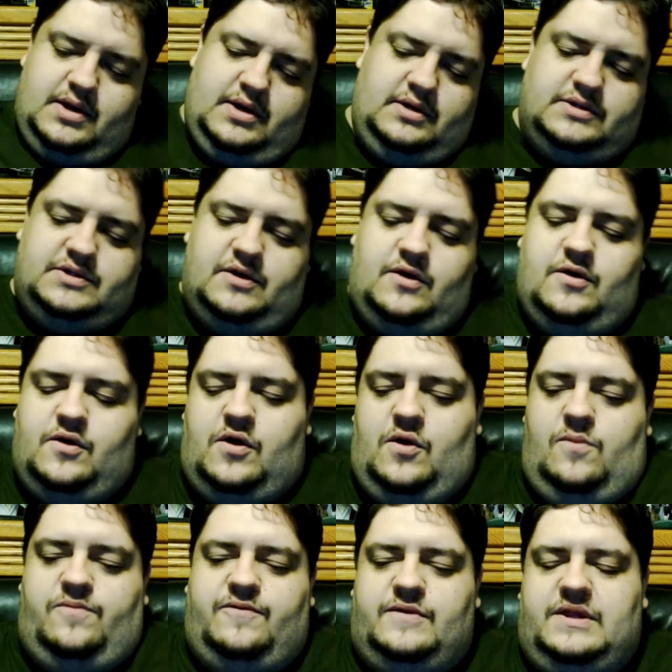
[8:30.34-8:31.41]
So
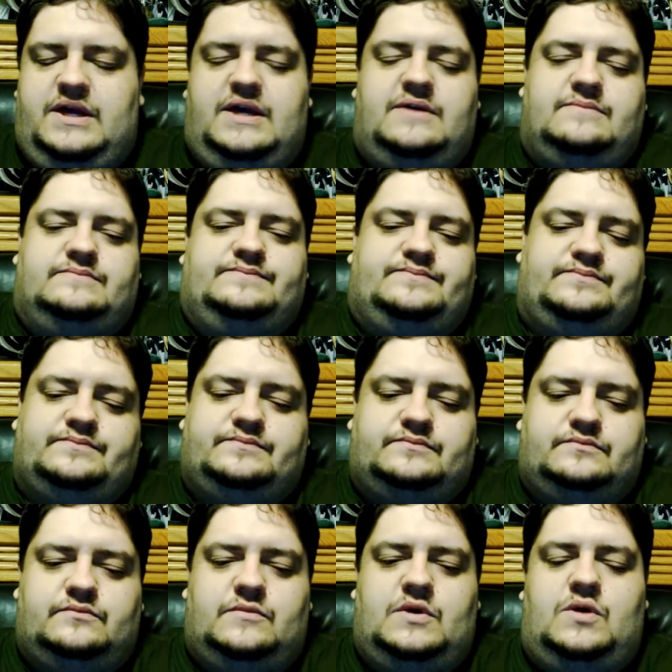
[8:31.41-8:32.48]
hopefully,
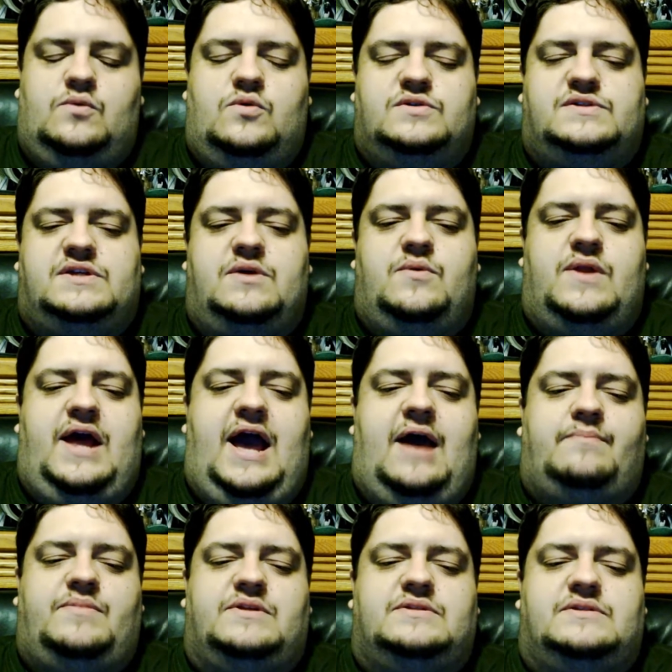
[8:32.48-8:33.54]
we'll see what
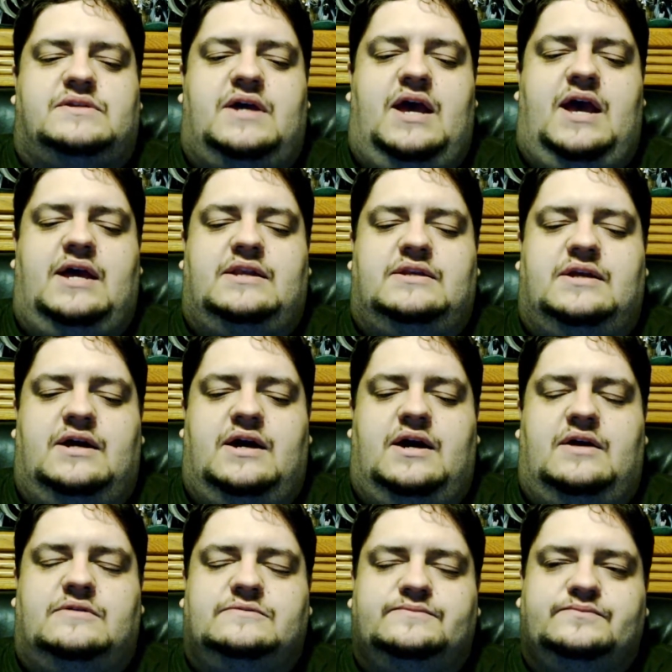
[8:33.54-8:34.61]
happens, and uh,
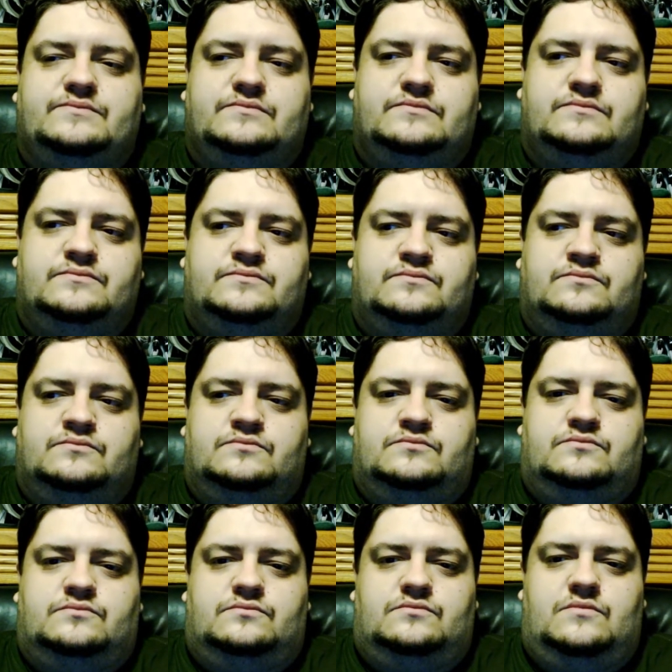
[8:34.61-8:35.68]

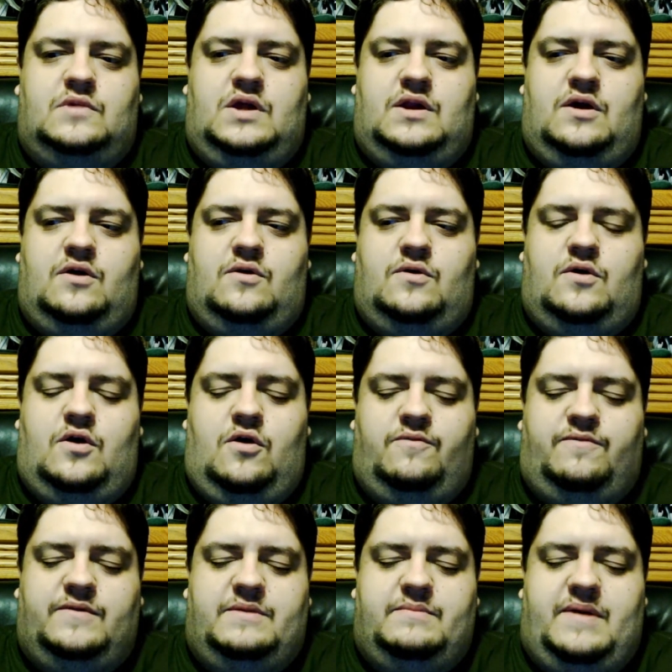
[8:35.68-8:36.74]
you know,
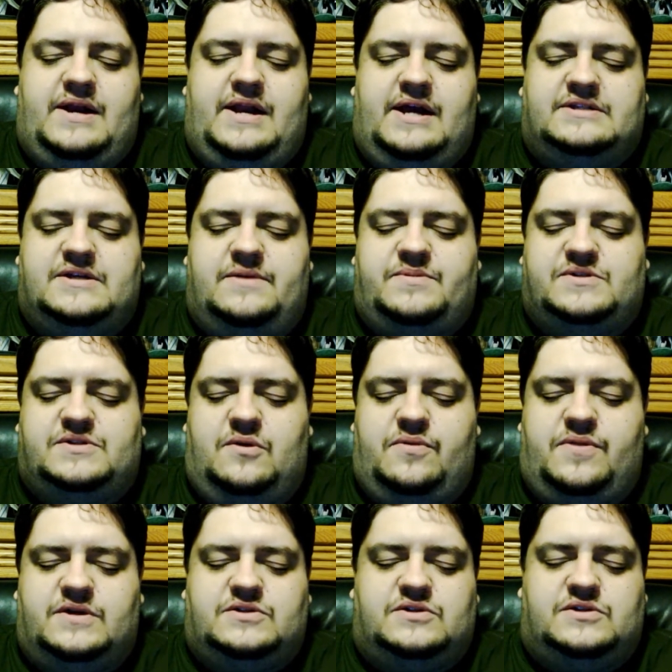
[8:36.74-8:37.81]
hopefully by next episode
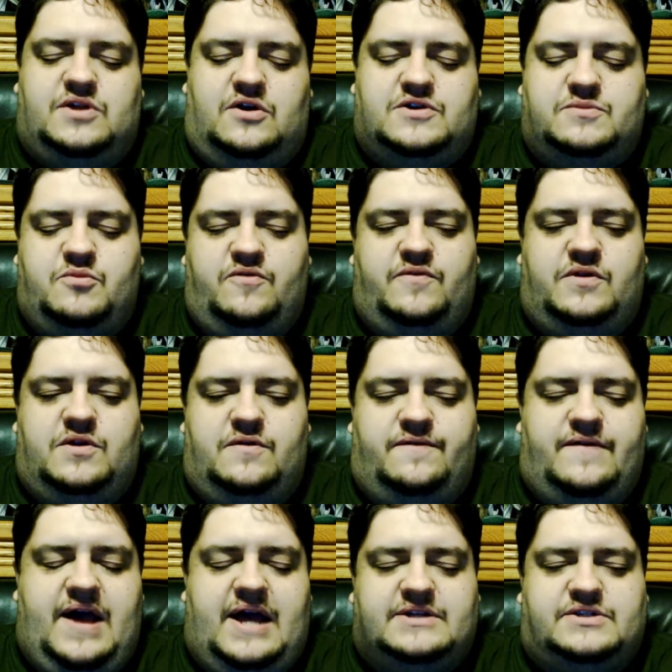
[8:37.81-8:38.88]
things will start to move a little
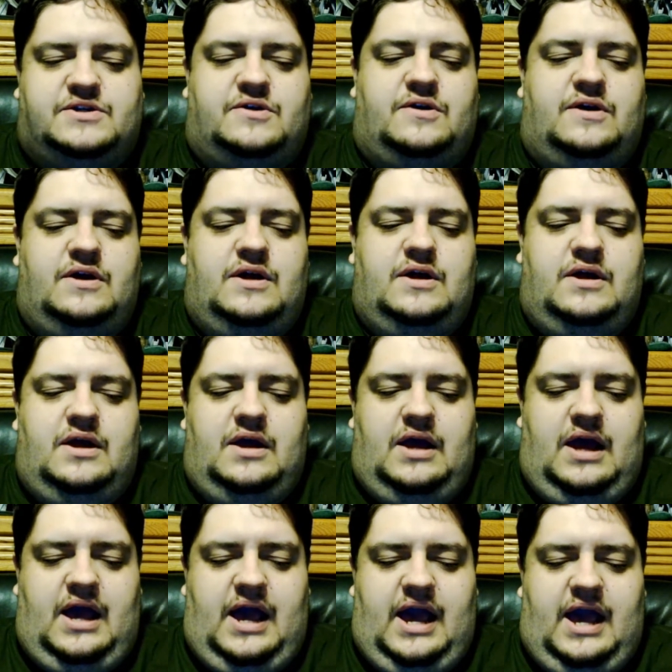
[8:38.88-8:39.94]
faster,
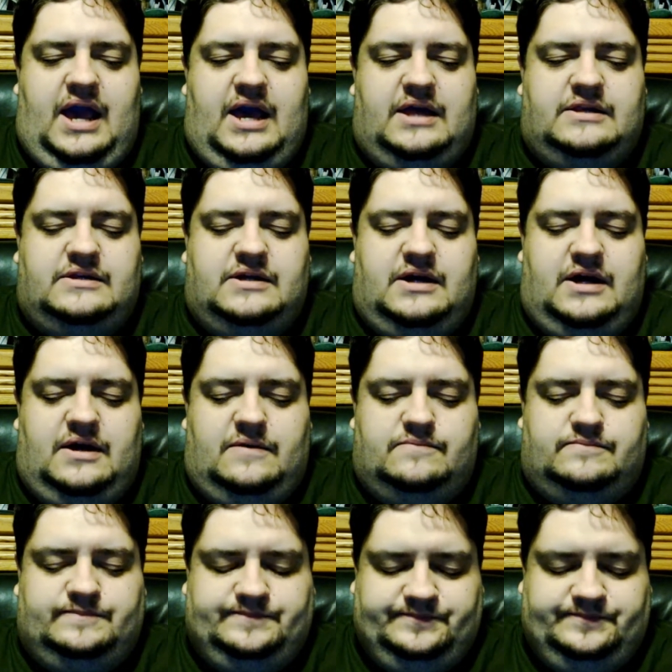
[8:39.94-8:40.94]
and um,